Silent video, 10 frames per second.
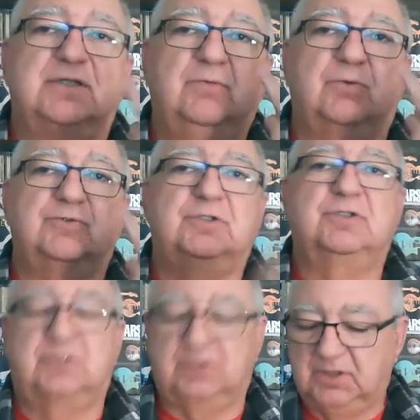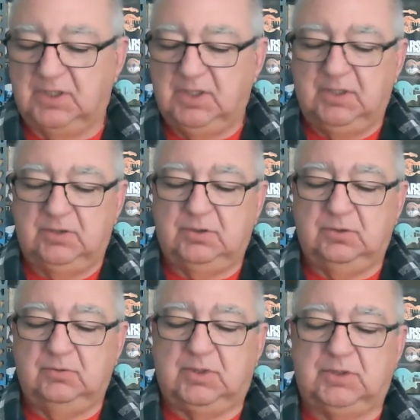He wants us
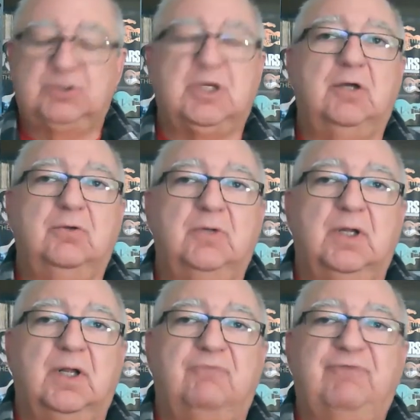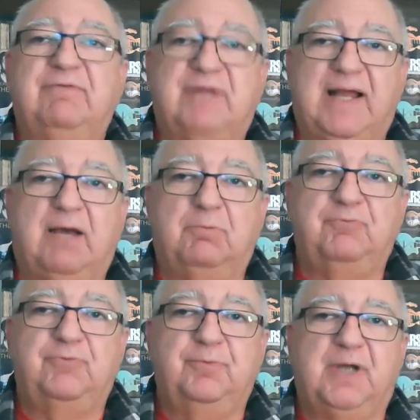to show favorite album
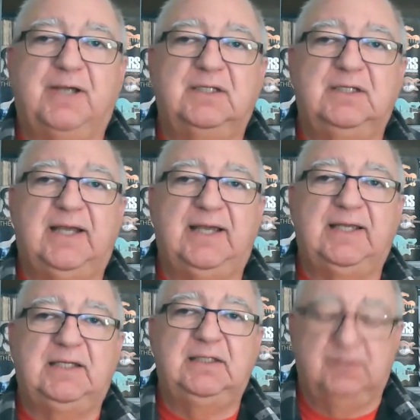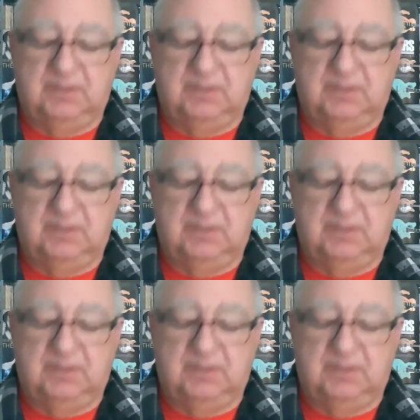from 1980,